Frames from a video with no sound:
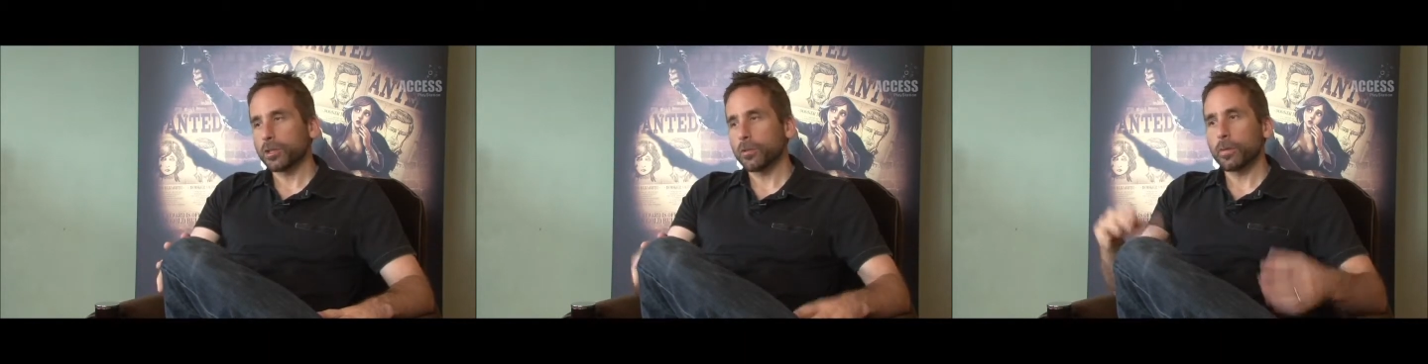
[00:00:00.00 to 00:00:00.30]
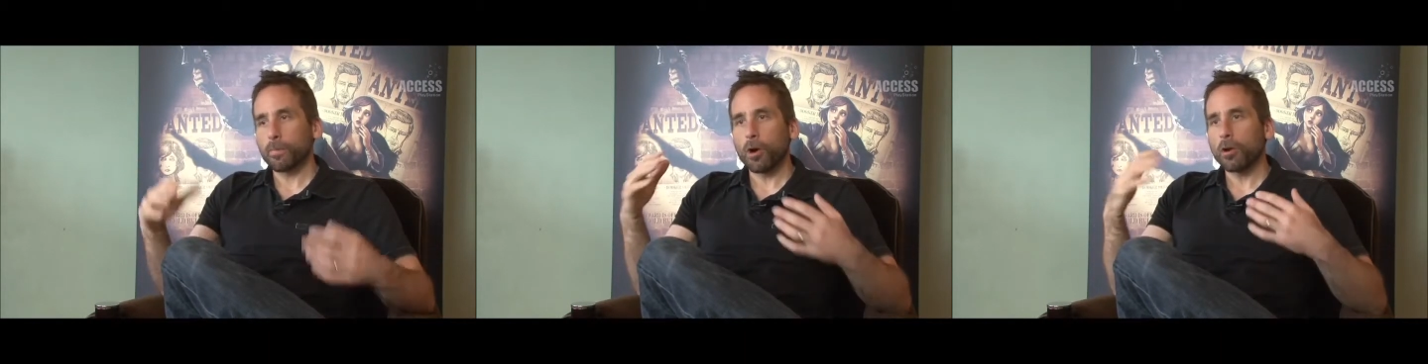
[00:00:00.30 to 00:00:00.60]
You know,
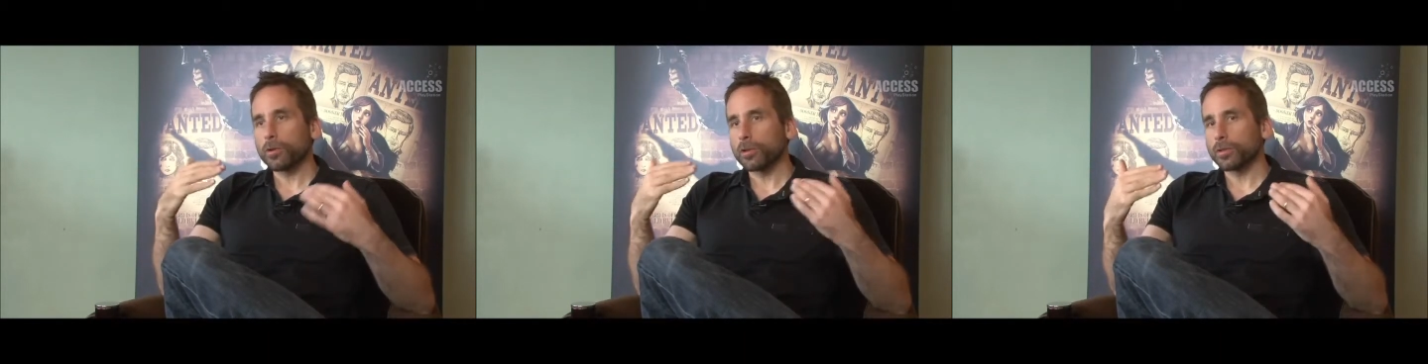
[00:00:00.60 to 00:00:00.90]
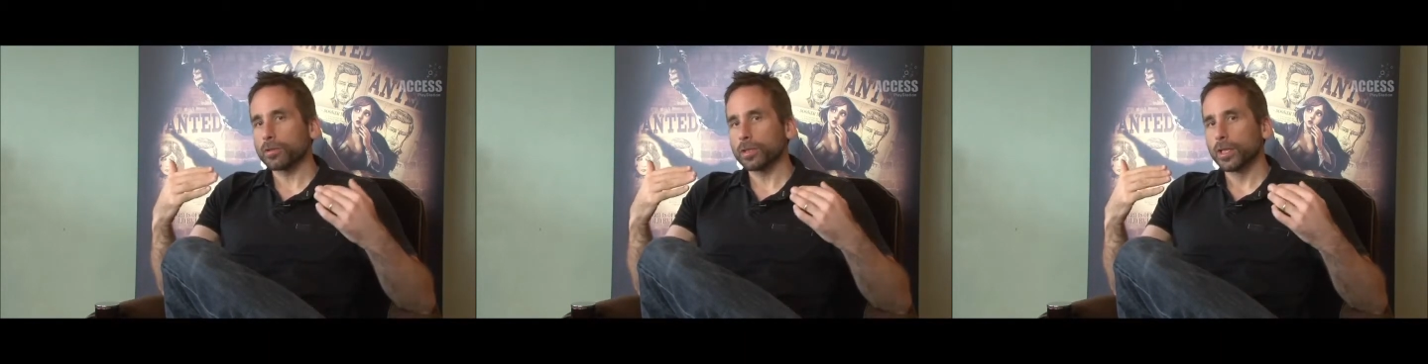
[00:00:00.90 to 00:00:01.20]
they're
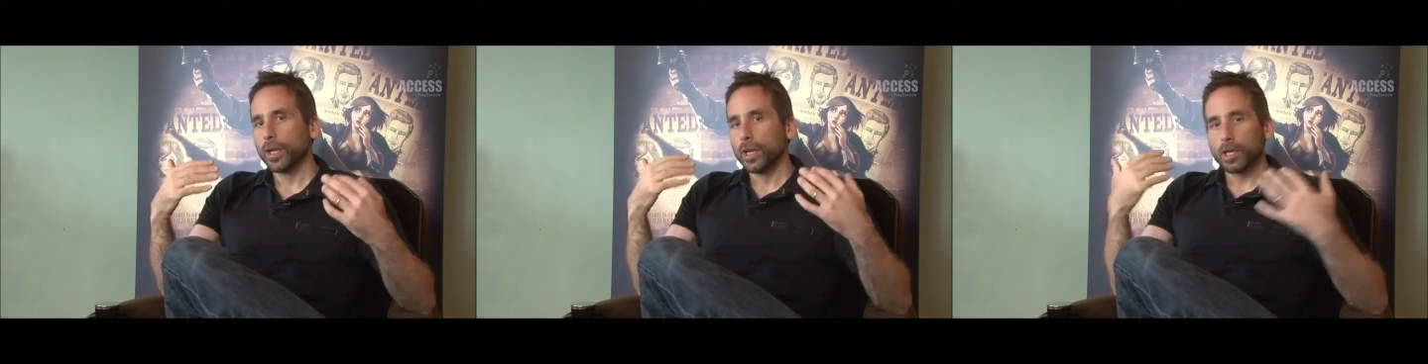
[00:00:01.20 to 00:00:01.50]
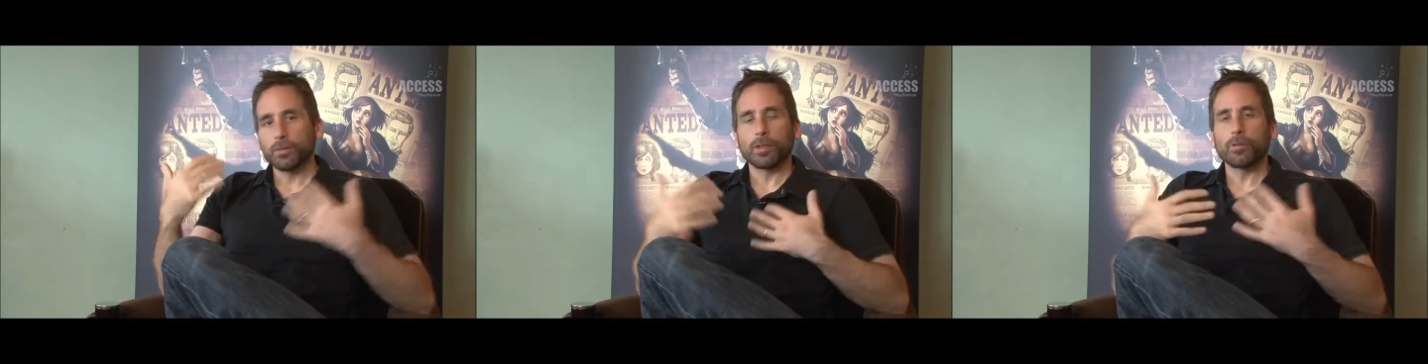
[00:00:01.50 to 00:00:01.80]
partners
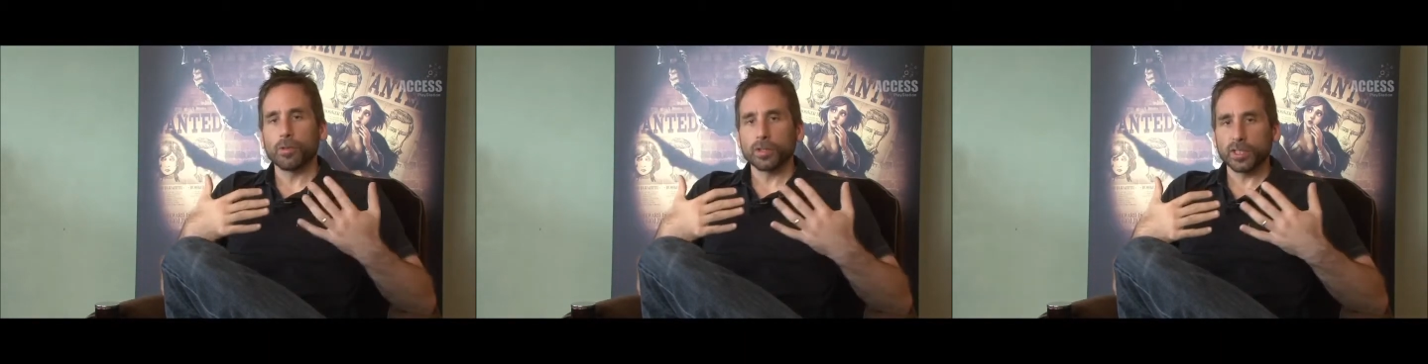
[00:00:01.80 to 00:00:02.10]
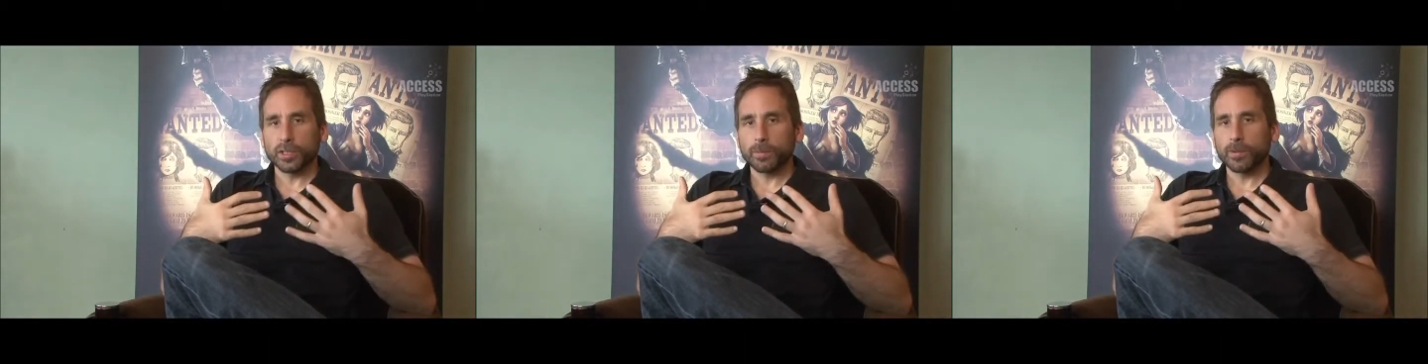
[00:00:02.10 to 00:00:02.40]
going through
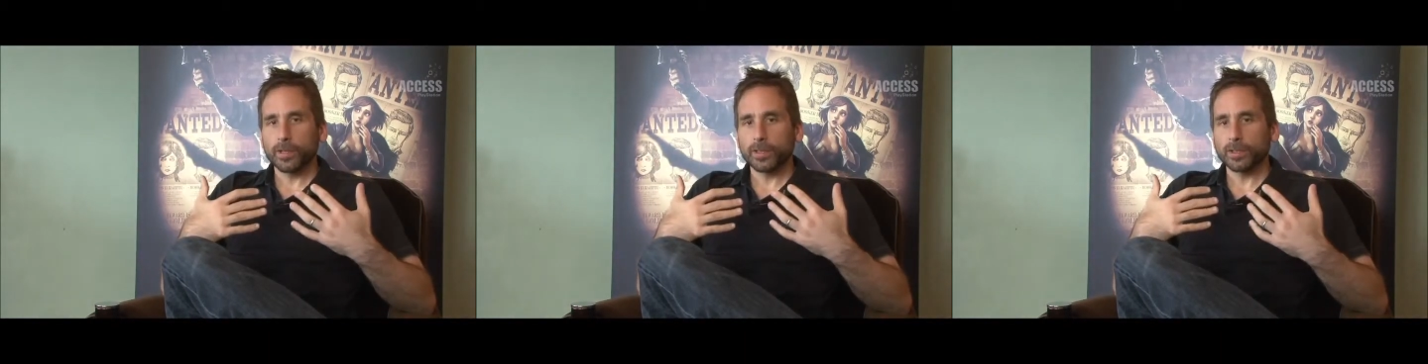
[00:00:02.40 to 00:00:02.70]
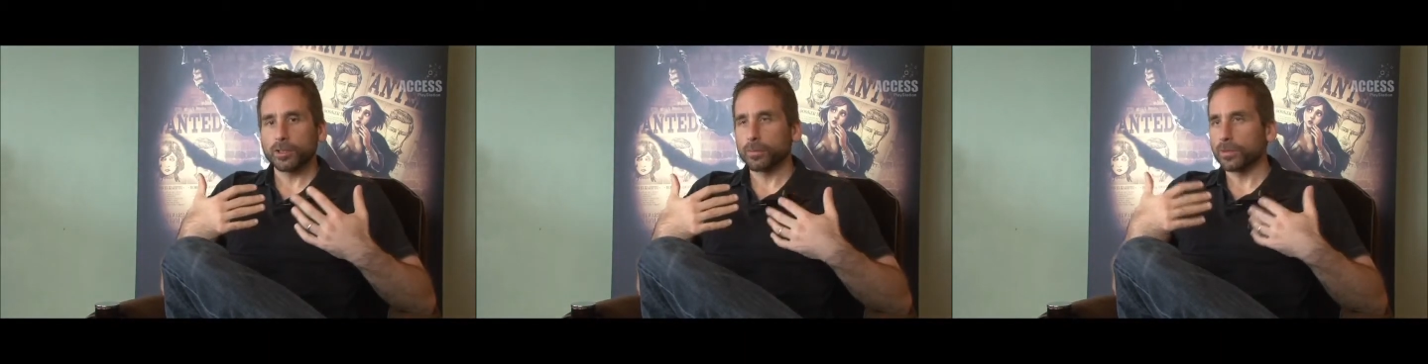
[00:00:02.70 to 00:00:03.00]
this
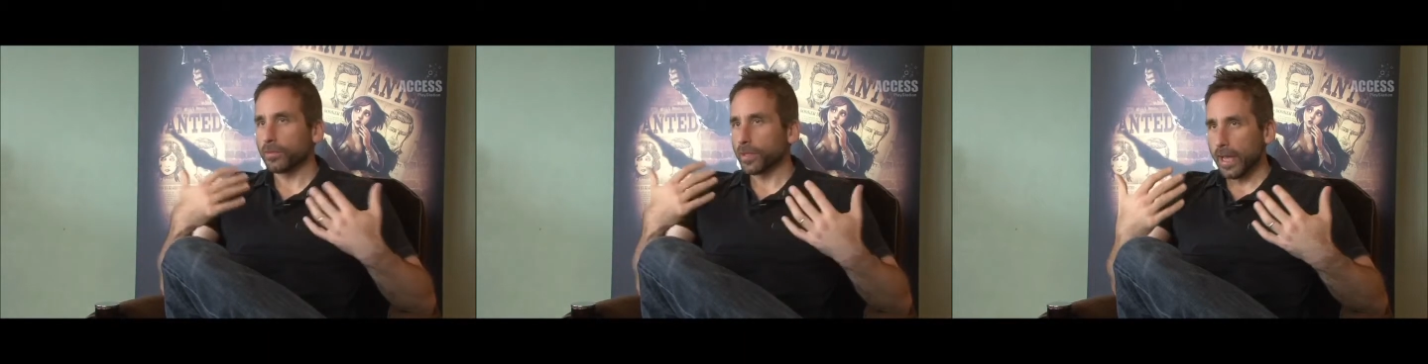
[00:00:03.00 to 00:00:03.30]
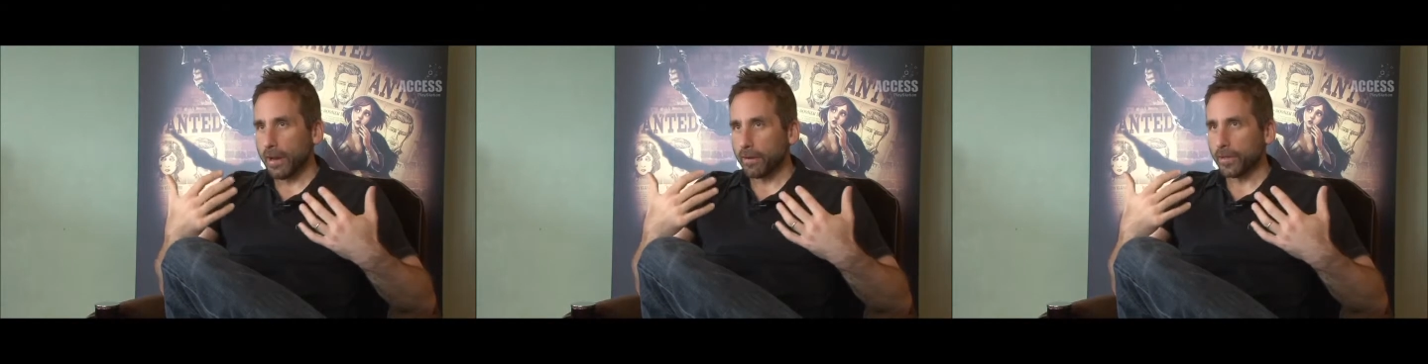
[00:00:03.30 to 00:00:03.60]
experience in terms of the
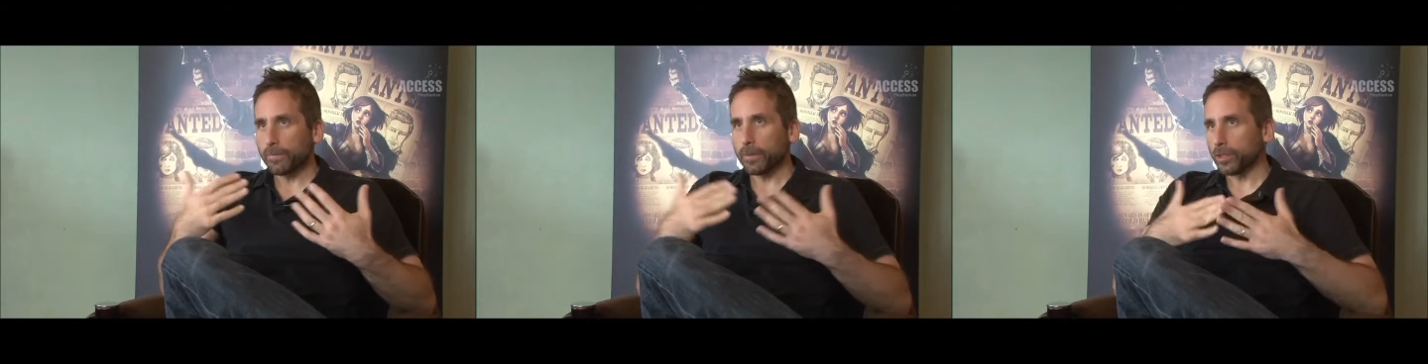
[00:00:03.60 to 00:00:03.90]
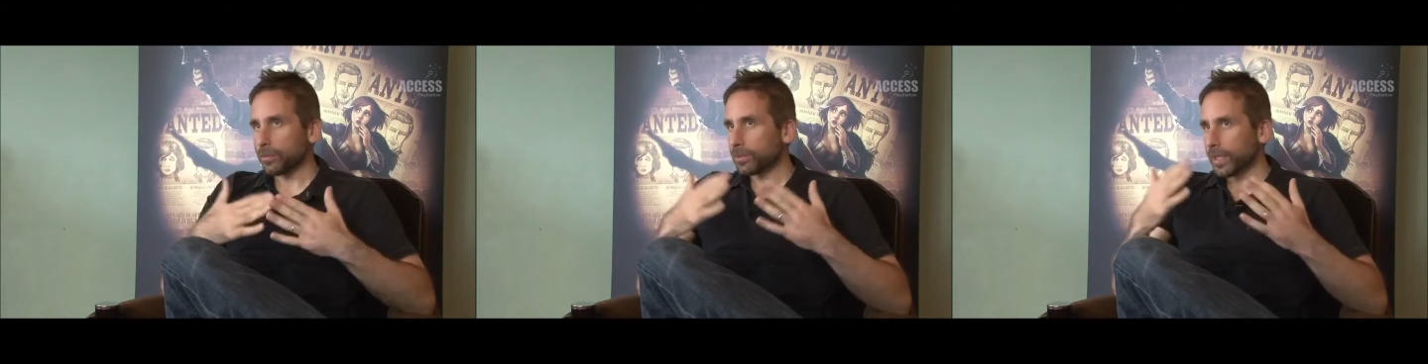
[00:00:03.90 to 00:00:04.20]
narrative, but
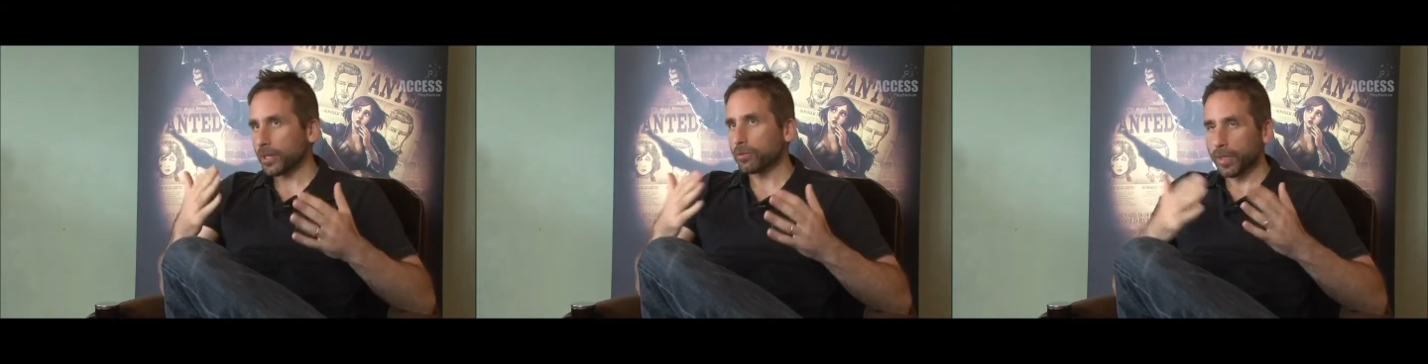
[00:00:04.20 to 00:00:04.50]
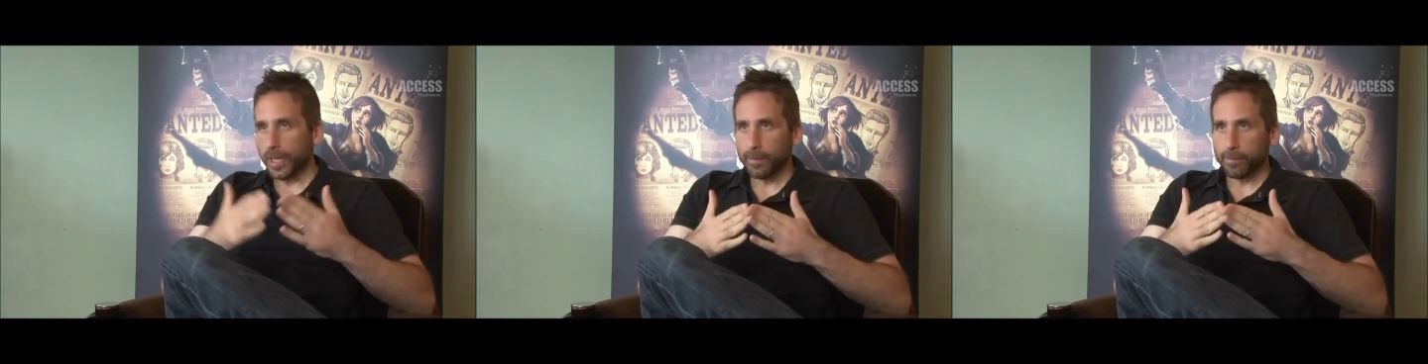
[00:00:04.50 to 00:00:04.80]
in terms of the actual
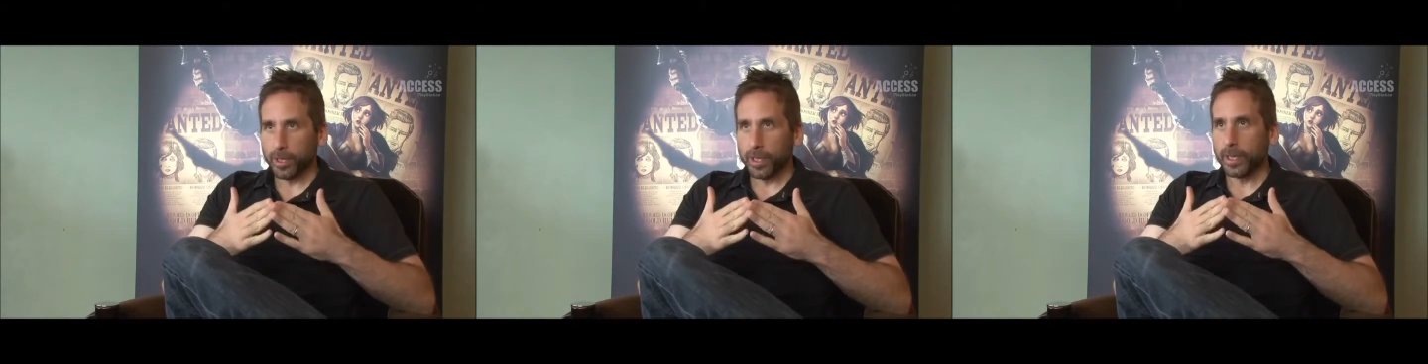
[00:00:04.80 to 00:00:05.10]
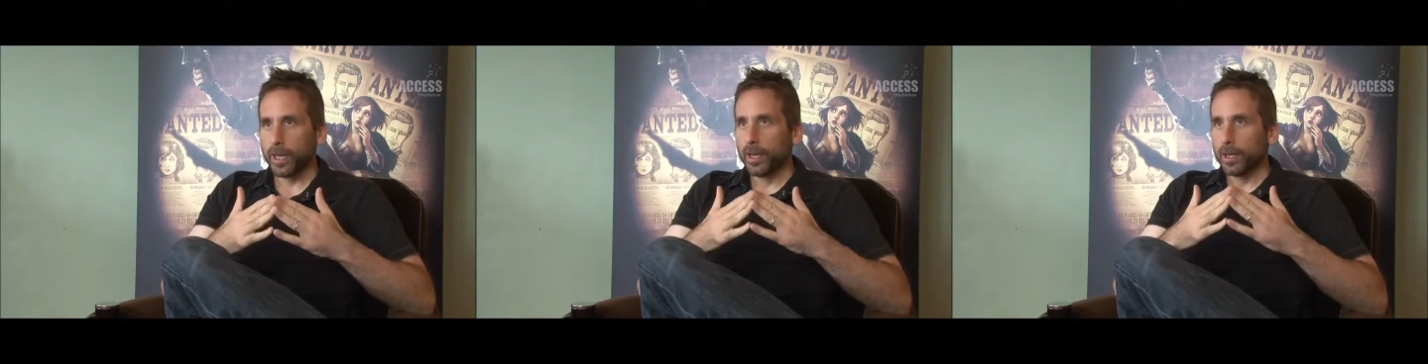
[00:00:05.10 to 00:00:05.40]
gameplay,